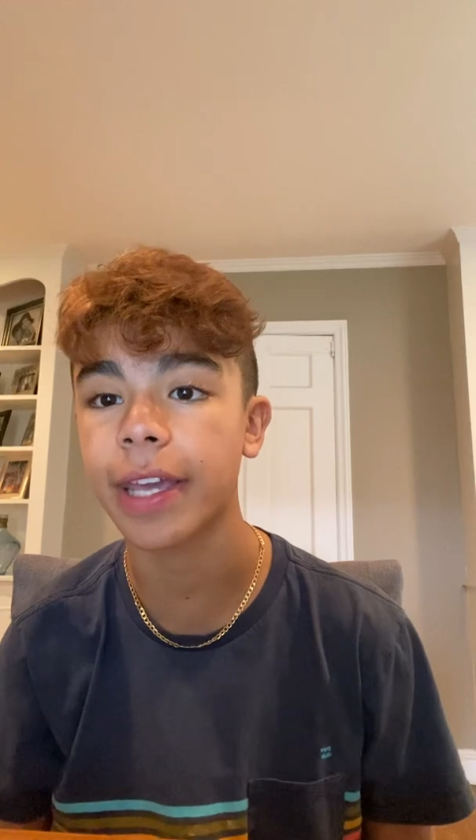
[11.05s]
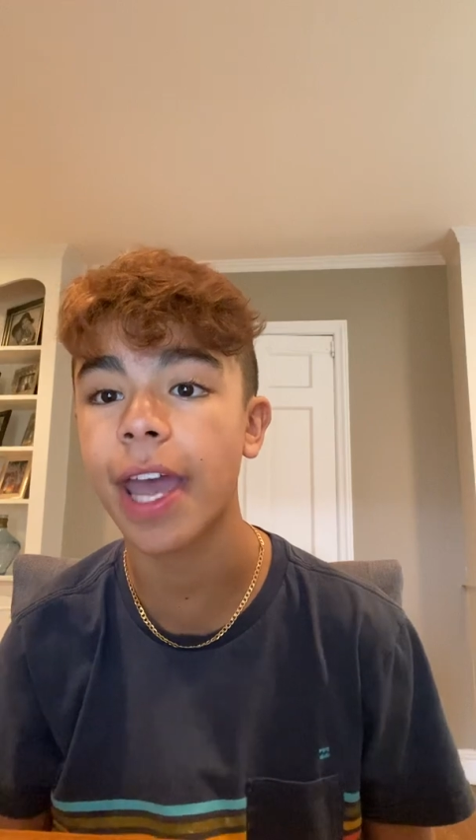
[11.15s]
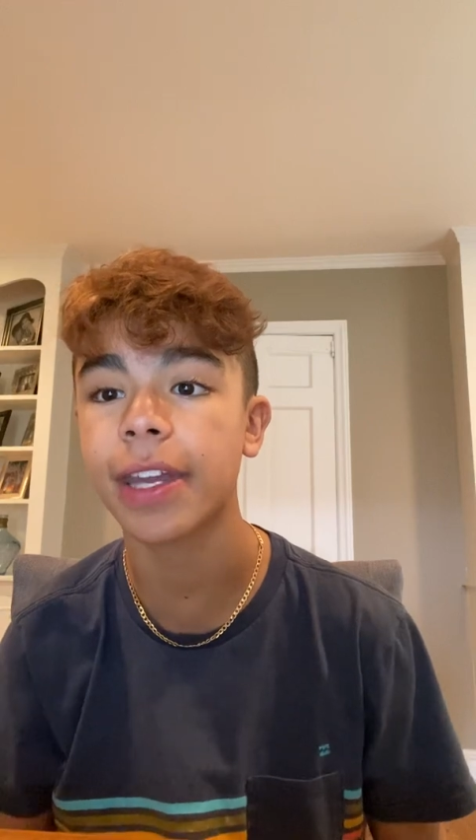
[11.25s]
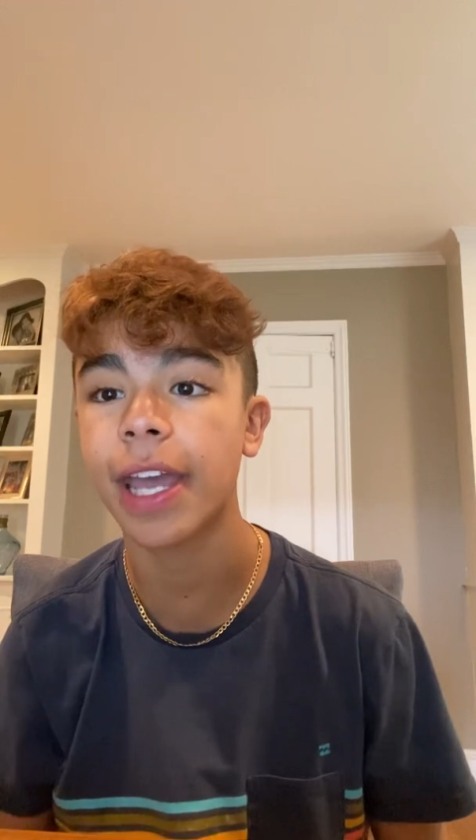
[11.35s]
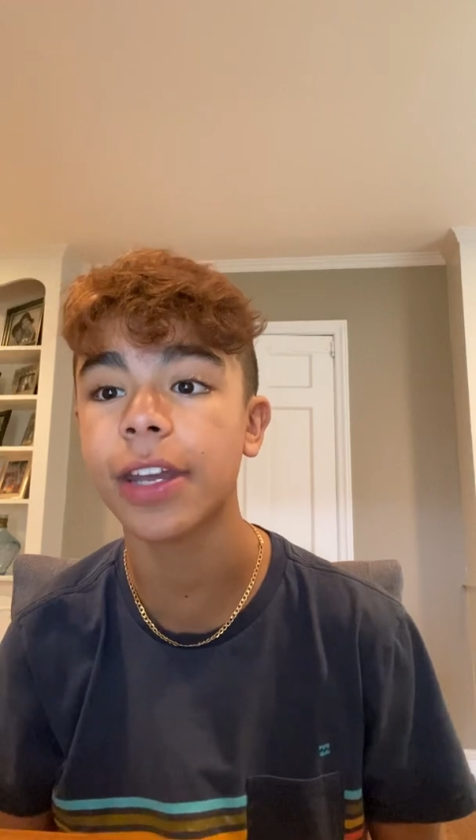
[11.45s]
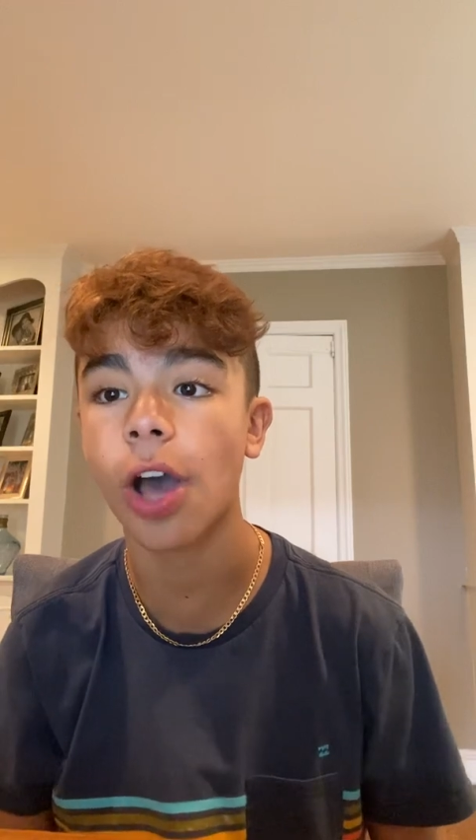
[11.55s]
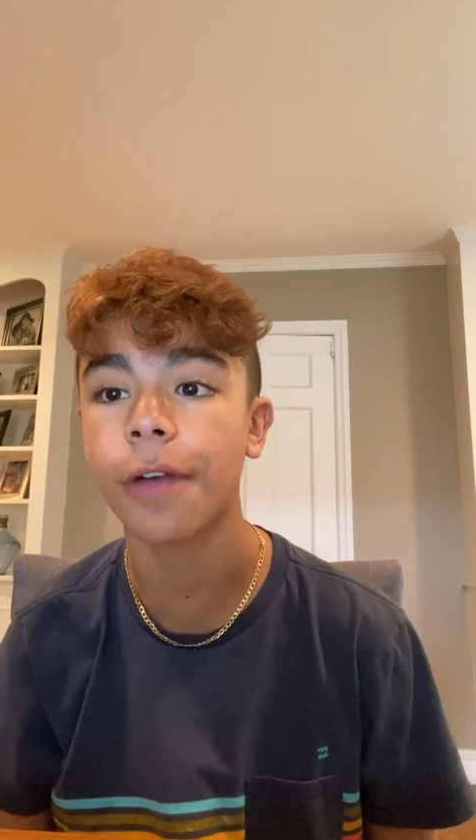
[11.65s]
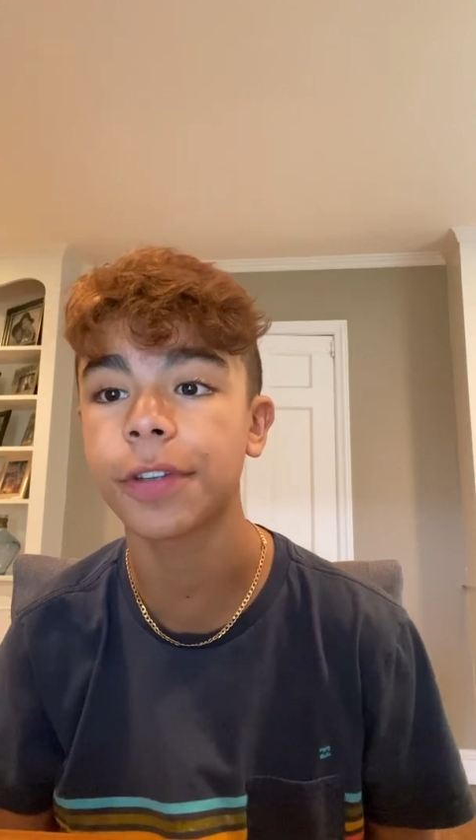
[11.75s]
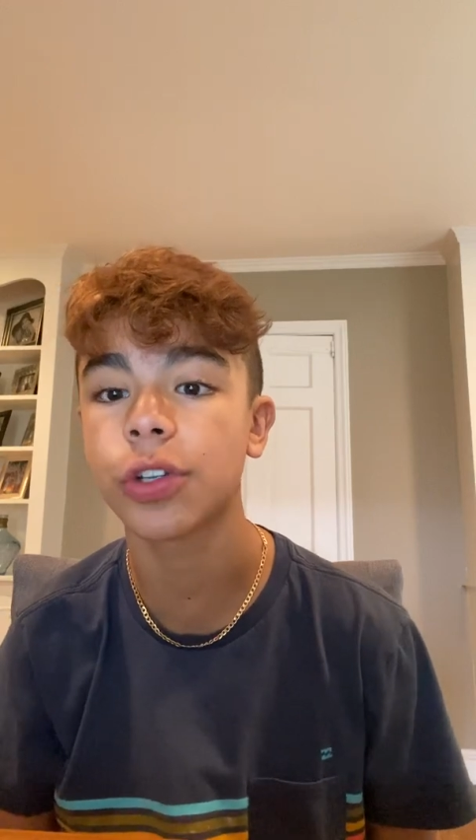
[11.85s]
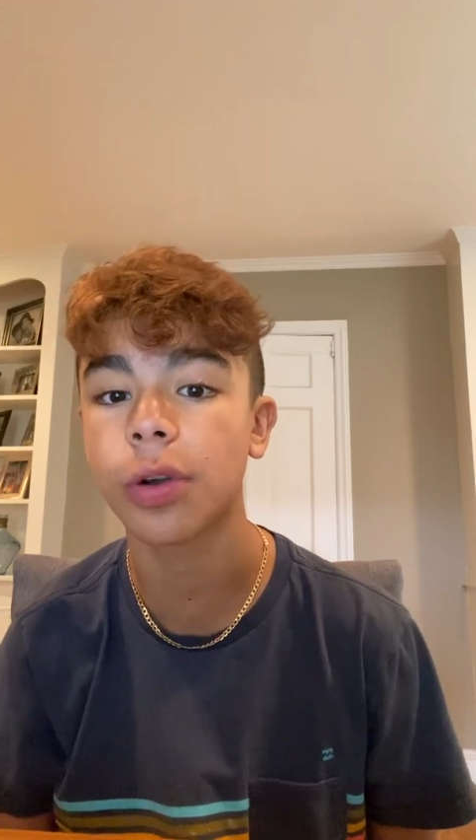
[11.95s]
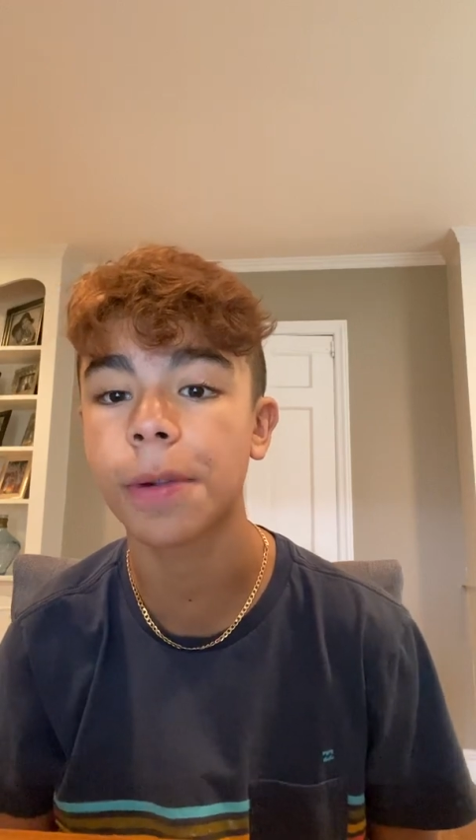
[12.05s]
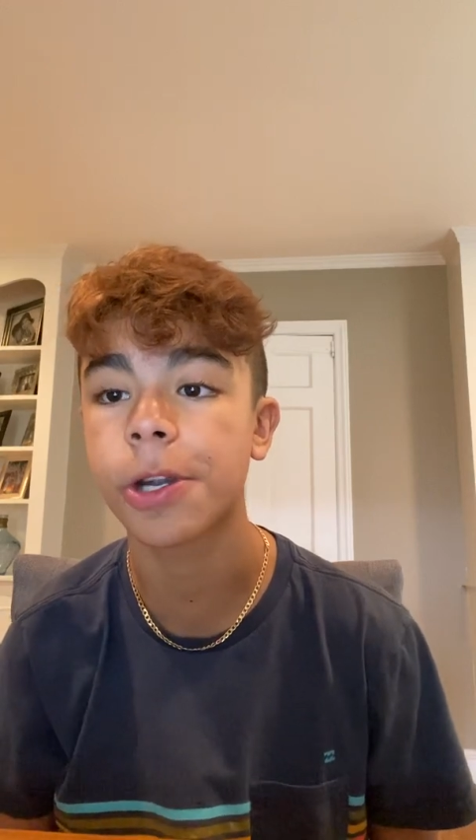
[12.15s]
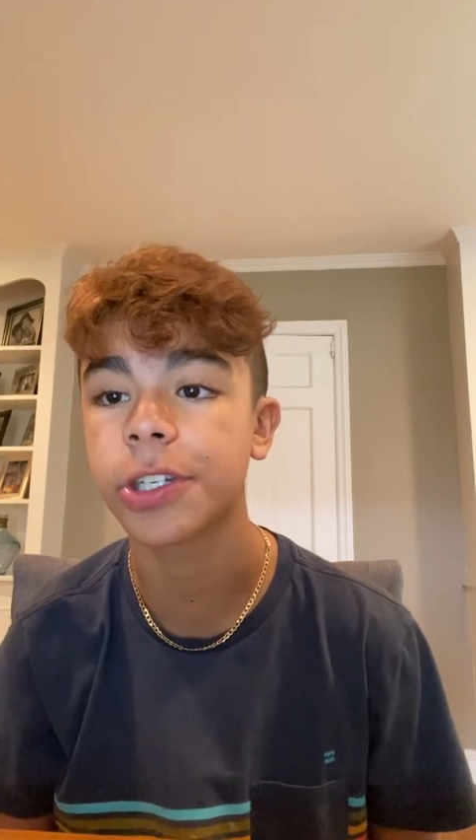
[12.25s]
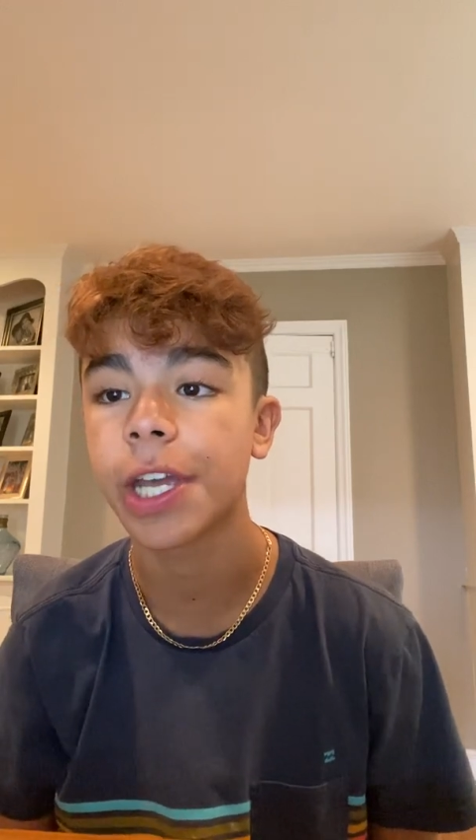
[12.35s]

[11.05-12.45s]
and often do emerge.